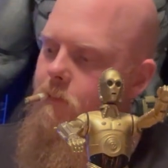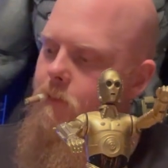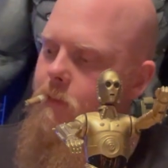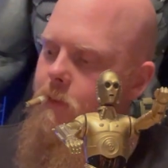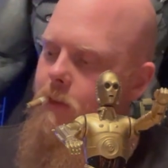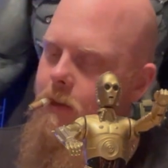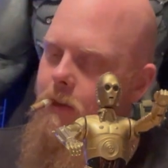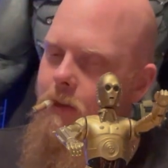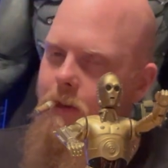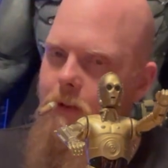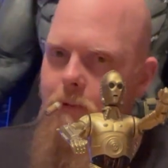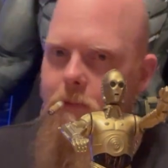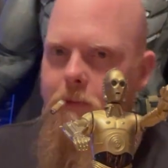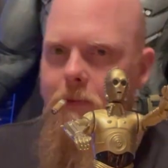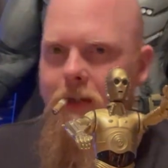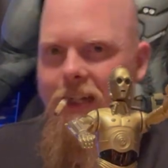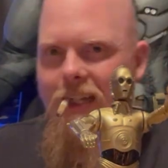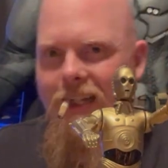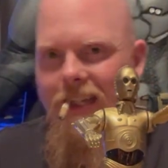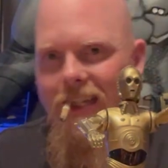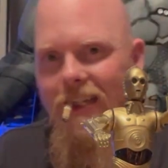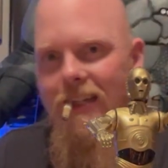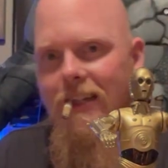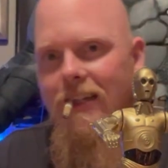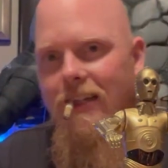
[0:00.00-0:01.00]
I
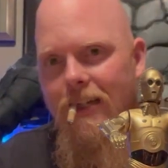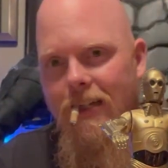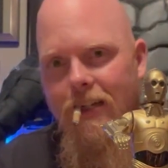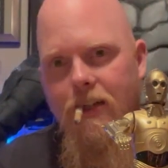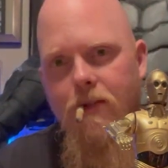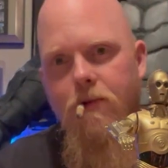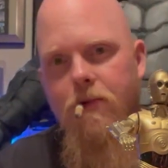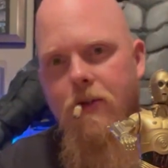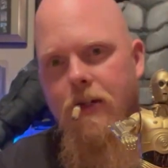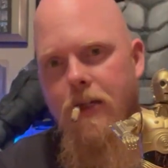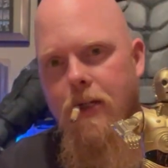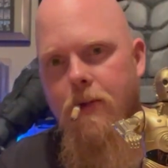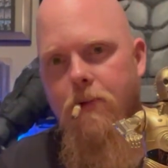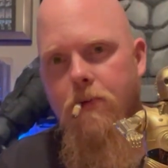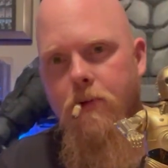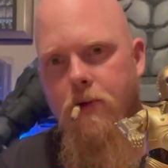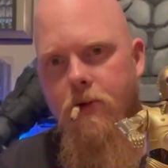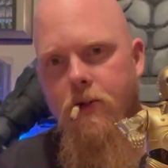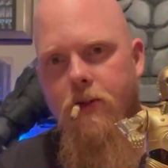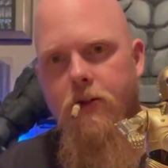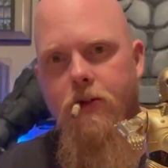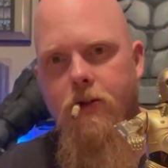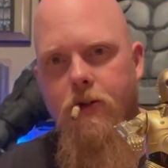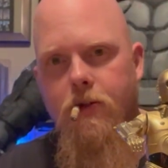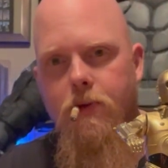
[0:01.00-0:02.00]
did like a couple
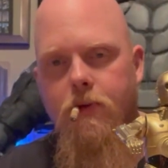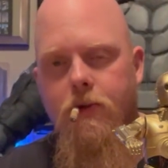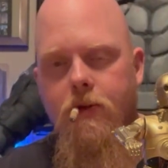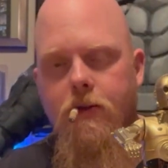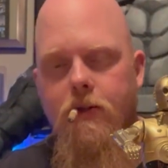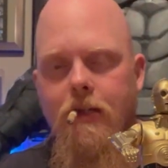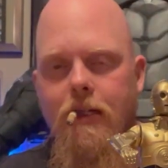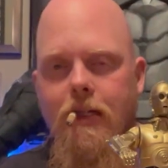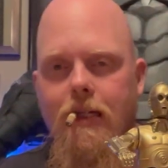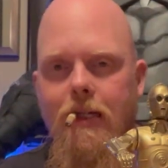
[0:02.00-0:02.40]
of the new ones.